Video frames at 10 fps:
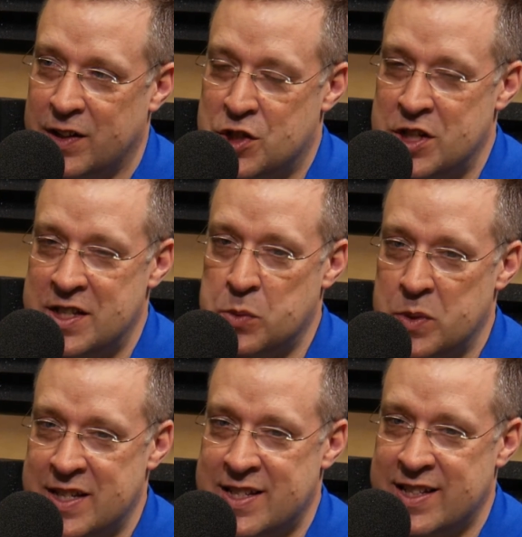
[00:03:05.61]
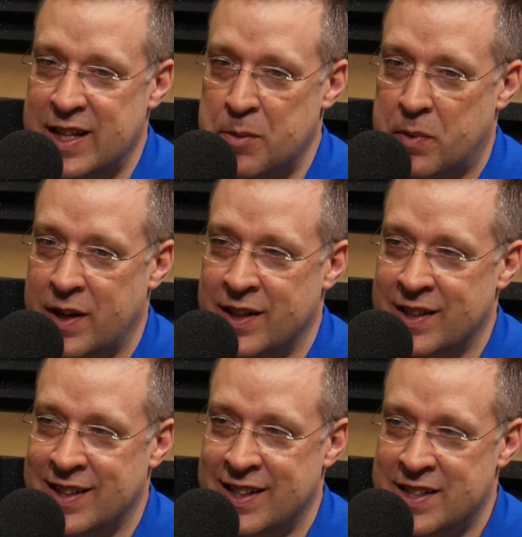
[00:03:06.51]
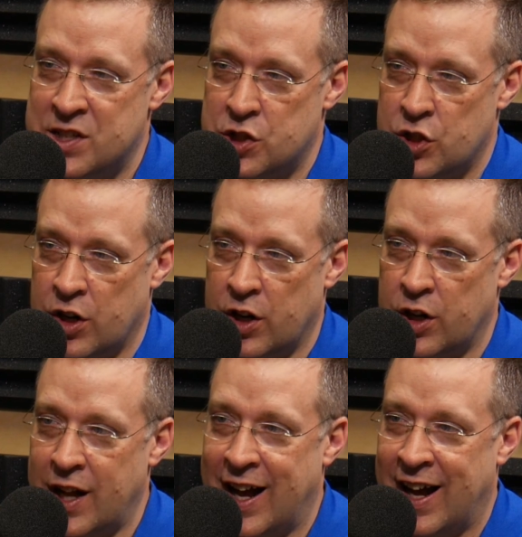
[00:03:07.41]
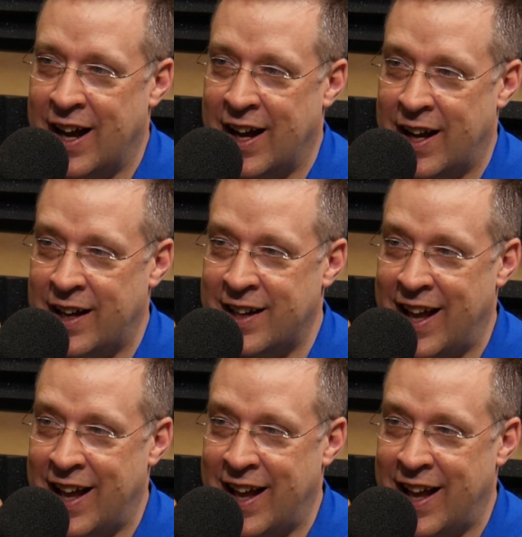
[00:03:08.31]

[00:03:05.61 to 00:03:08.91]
Jesus was asleep in the stern on